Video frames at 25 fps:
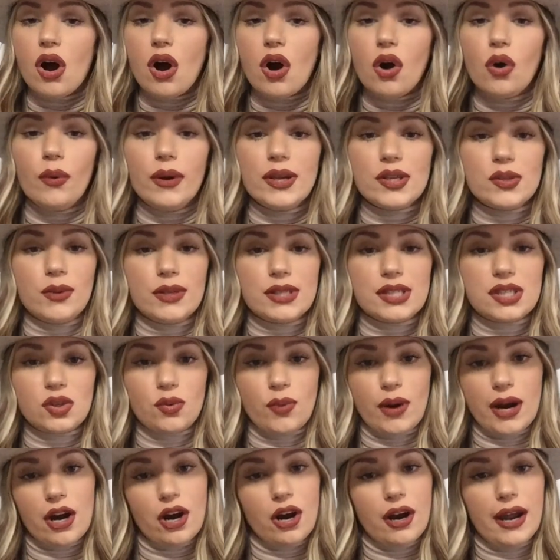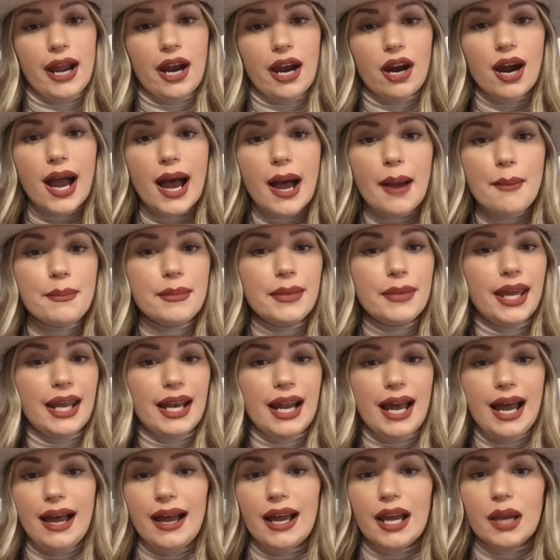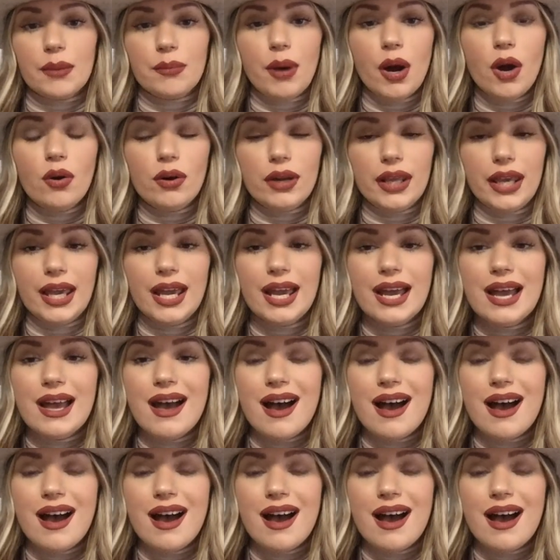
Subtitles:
always wants to wear her hair up in a high pony,